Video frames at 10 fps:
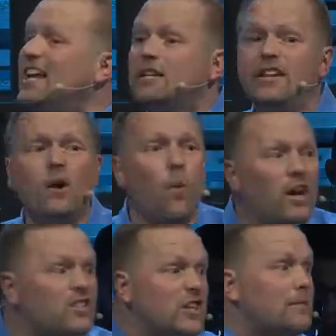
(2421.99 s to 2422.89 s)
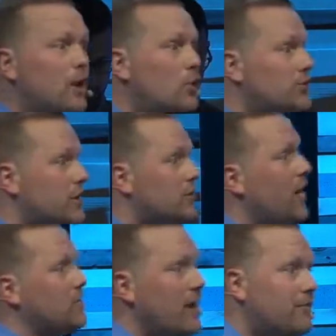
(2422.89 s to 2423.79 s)
to take one step closer to
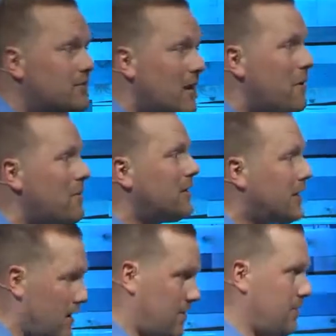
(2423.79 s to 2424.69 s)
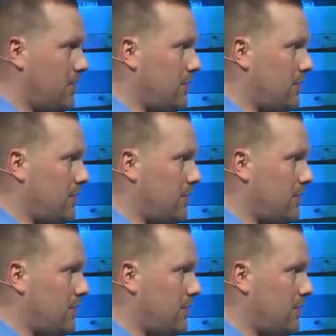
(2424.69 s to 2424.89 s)
Christ every time we meet together.